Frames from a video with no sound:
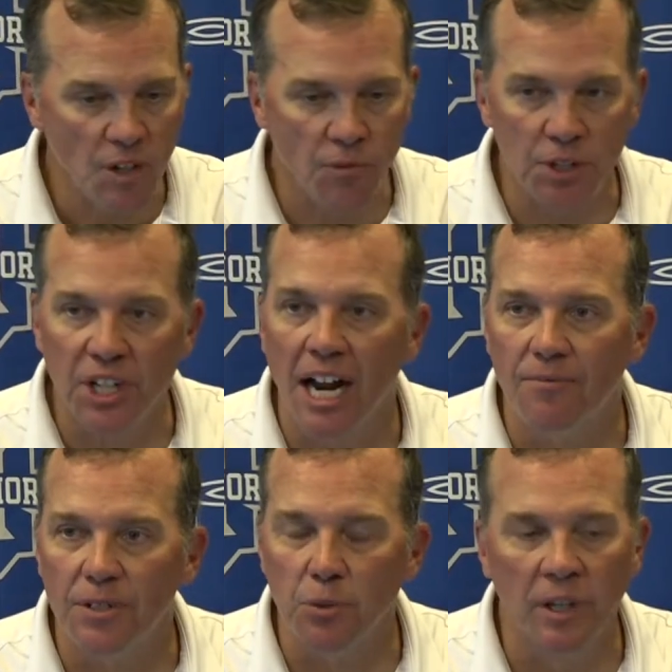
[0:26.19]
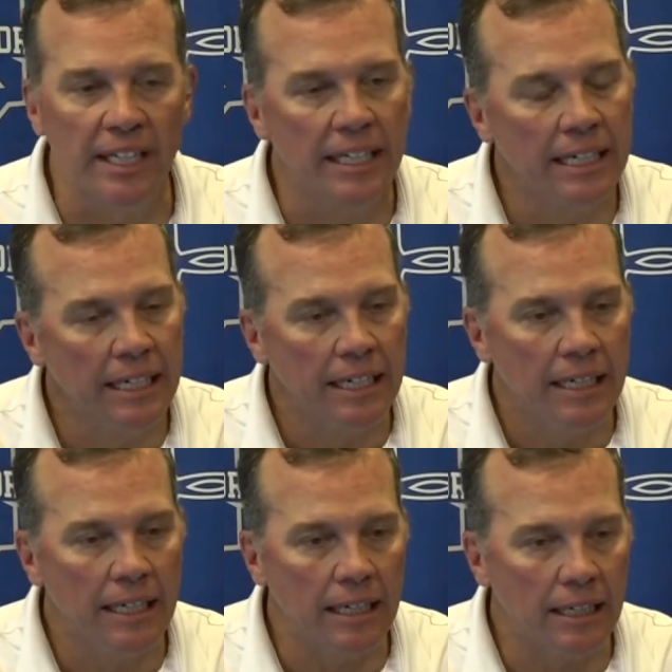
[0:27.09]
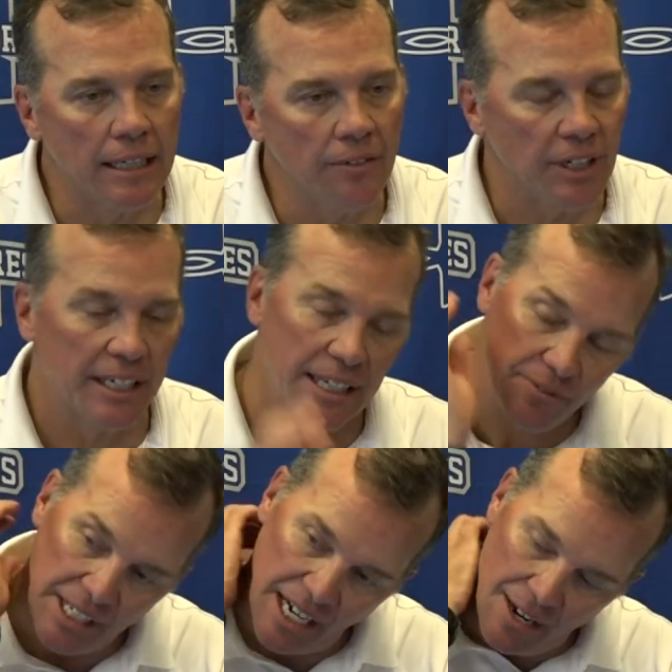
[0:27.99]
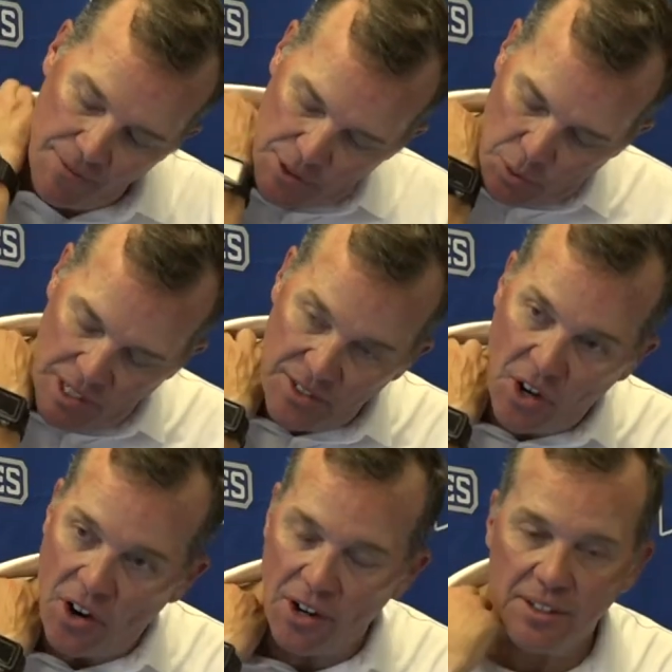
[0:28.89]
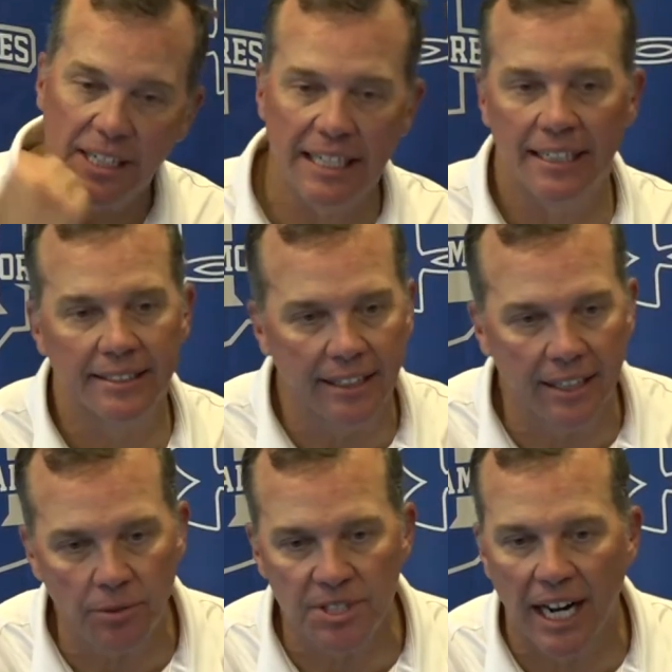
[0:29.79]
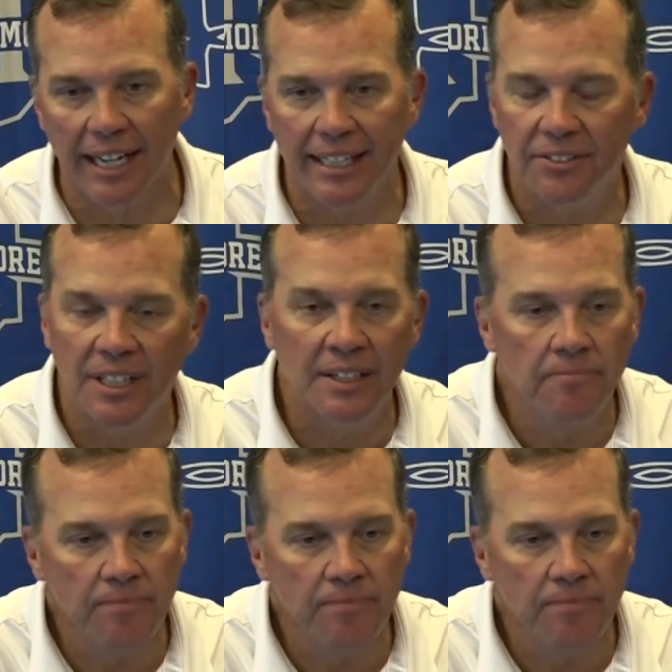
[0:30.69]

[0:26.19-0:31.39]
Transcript: First conference win. Every conference win is hard. Today was not easy.